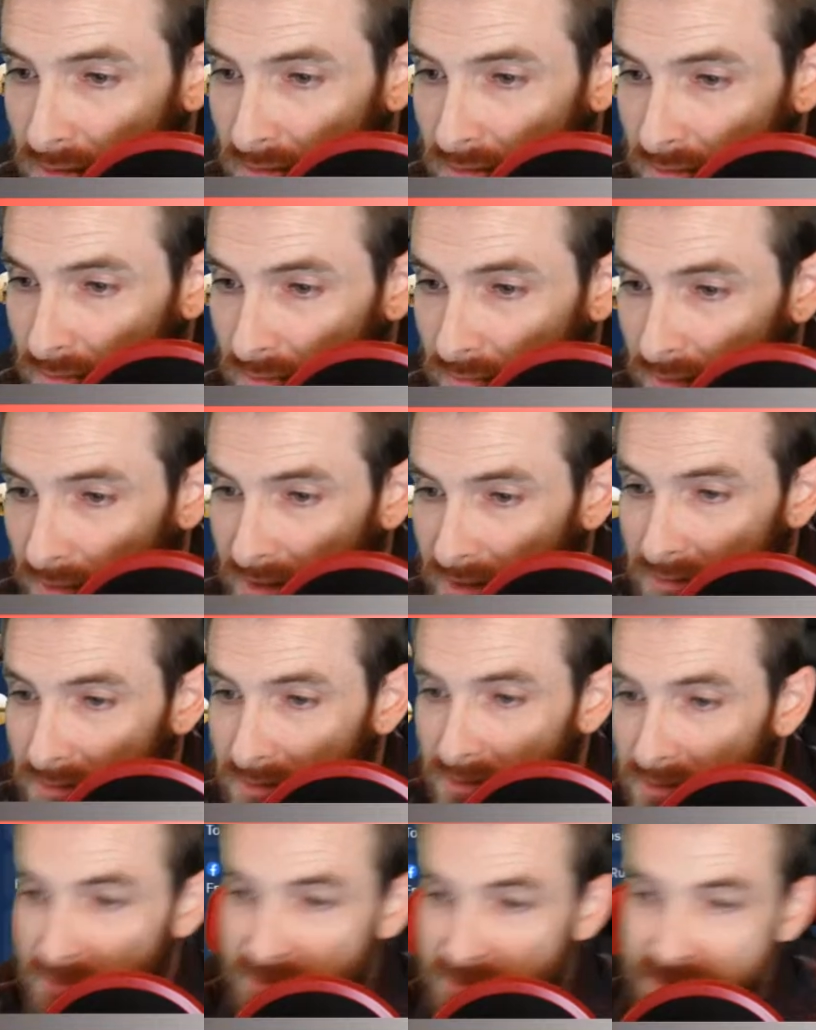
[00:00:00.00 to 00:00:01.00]
Ooh, had a
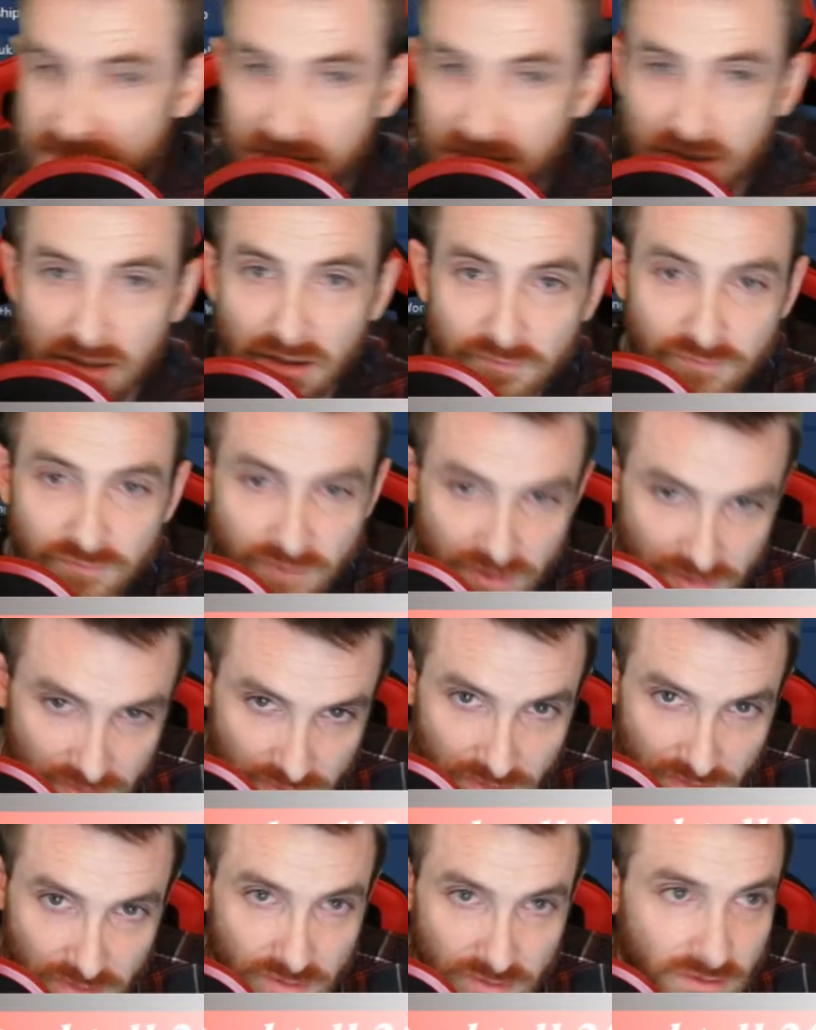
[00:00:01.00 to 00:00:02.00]
little sell-off right
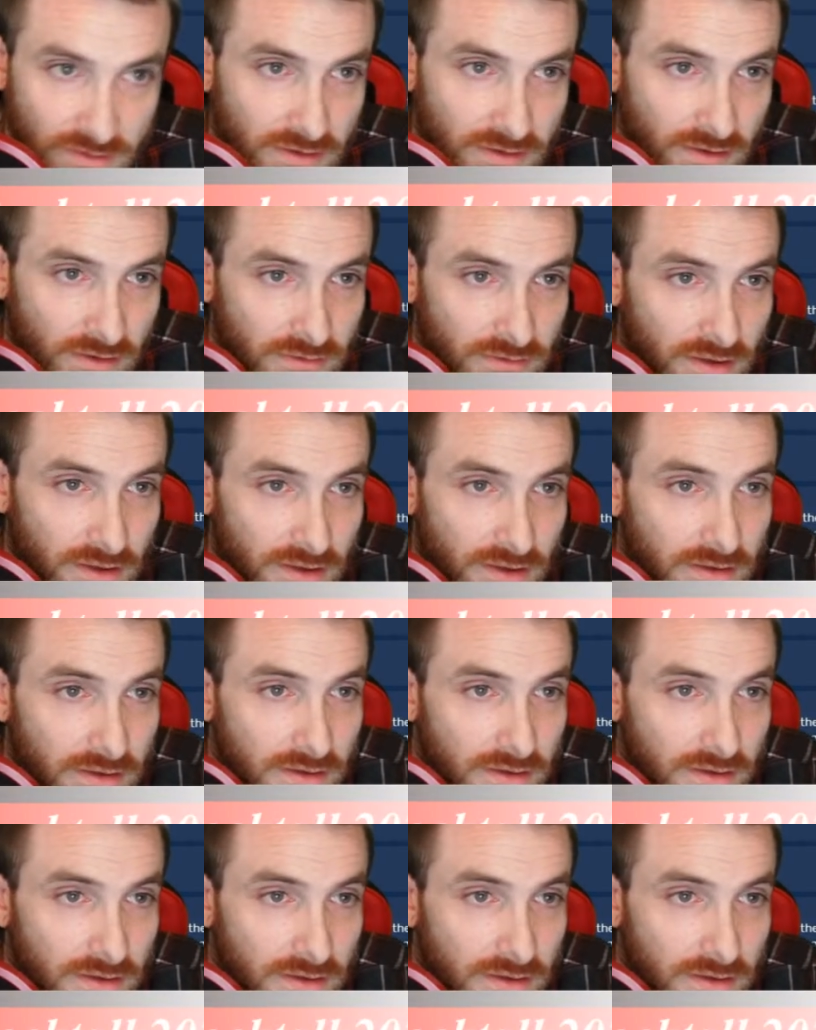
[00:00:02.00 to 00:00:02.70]
there. All right.